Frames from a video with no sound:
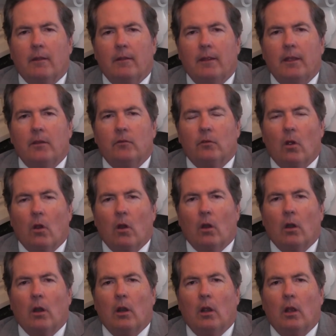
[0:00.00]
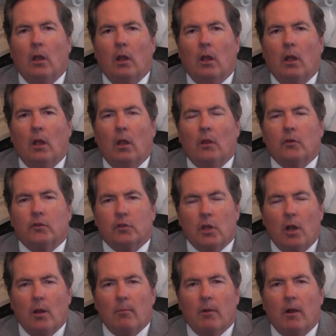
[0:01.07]
These are
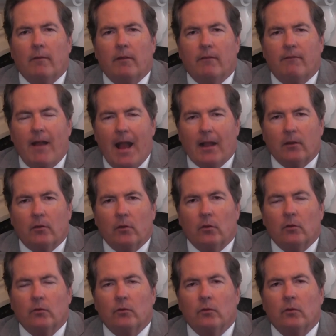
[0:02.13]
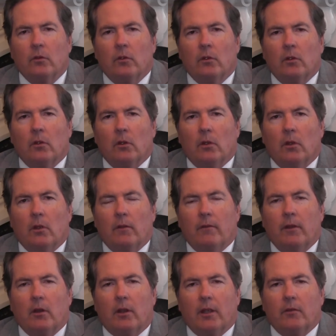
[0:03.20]
some of the factors
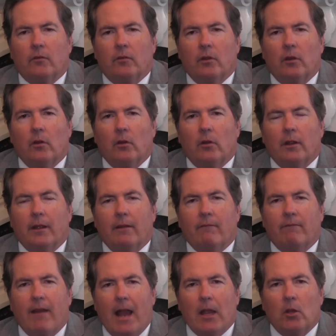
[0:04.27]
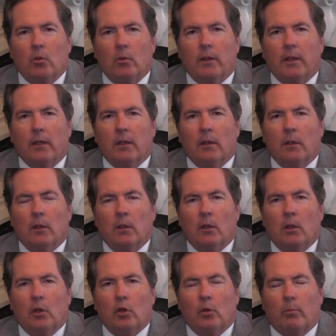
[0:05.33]
that are considered in valuing
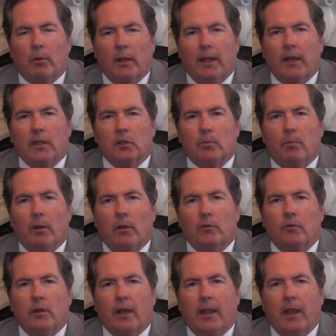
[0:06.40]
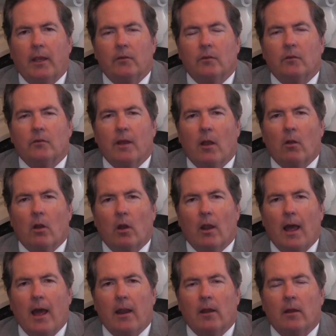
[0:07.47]
your plant explosion case in South
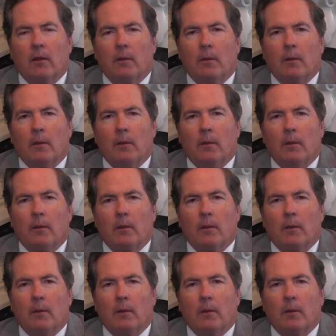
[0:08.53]
Carolina.